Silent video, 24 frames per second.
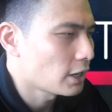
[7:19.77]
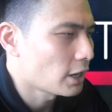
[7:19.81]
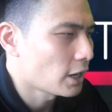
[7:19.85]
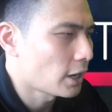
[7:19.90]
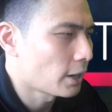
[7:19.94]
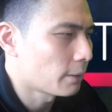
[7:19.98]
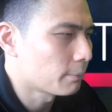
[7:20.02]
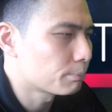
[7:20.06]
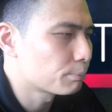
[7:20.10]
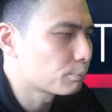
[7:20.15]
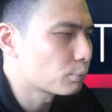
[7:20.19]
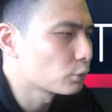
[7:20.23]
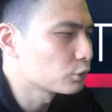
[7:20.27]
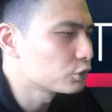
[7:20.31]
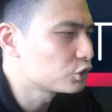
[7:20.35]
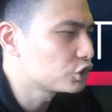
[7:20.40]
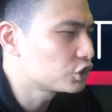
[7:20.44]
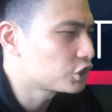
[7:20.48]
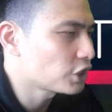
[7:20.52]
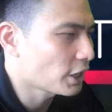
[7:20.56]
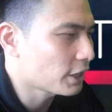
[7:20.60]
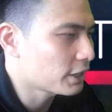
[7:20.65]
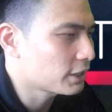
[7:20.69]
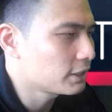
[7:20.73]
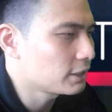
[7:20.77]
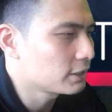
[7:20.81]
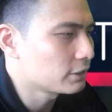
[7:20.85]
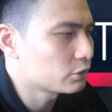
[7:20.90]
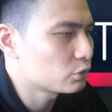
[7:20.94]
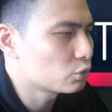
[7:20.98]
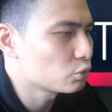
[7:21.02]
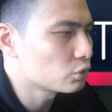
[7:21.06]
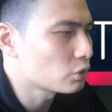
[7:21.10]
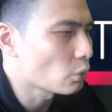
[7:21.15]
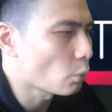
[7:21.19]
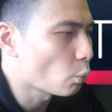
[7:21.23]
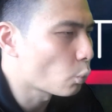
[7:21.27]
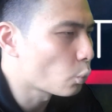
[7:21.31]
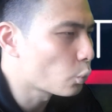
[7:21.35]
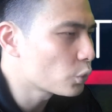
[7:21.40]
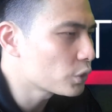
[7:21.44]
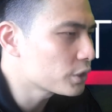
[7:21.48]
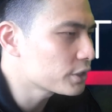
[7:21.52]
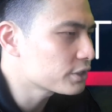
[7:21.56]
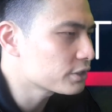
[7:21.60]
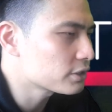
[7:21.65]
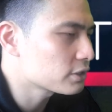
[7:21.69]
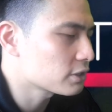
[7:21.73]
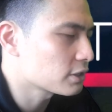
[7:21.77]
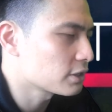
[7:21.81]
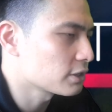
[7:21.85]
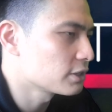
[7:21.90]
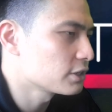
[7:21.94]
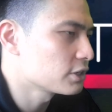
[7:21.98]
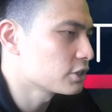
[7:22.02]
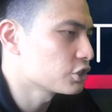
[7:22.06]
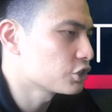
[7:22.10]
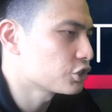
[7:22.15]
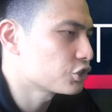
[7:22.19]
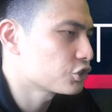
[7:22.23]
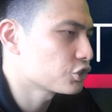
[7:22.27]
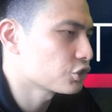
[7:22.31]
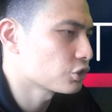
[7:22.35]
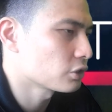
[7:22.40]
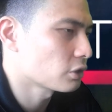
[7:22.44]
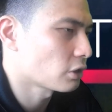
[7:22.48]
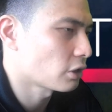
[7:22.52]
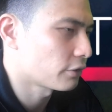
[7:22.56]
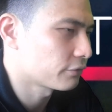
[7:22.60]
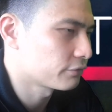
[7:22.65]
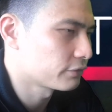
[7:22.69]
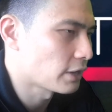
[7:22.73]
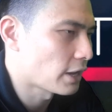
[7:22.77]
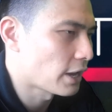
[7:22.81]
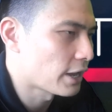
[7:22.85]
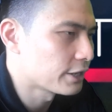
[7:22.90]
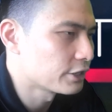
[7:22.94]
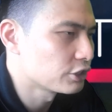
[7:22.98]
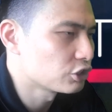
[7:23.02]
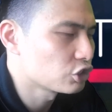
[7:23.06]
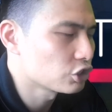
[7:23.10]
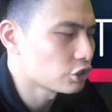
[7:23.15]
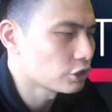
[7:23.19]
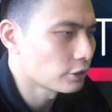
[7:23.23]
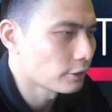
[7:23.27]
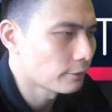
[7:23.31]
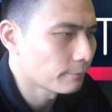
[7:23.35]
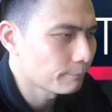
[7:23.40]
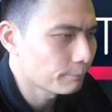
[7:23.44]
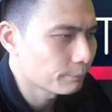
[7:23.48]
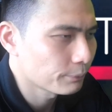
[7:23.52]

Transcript: and project it to the worst condition of the engine.